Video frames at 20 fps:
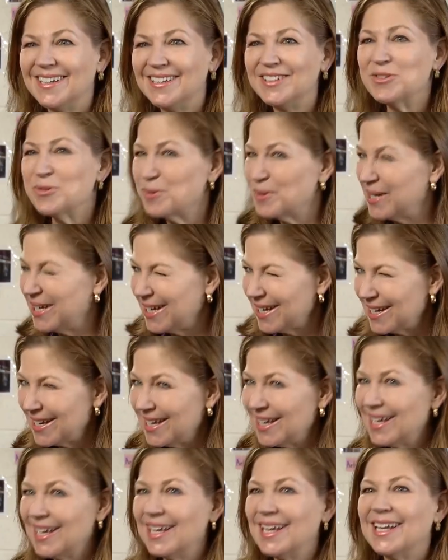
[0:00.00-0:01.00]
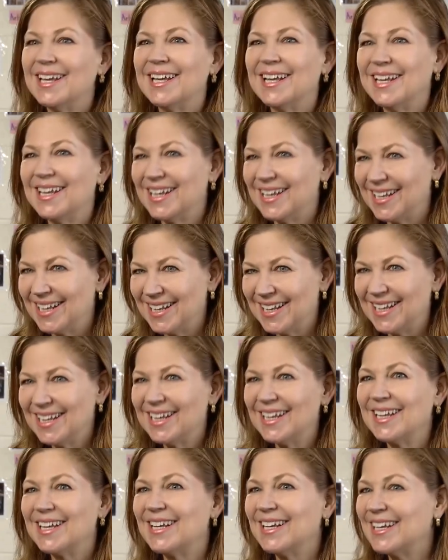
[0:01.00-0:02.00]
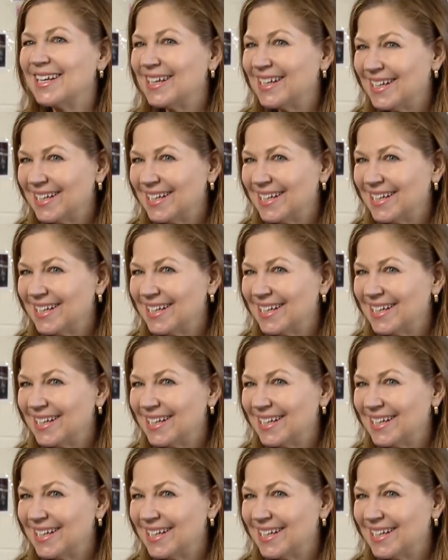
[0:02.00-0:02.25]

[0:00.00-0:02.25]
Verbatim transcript: I you wink. And then I say,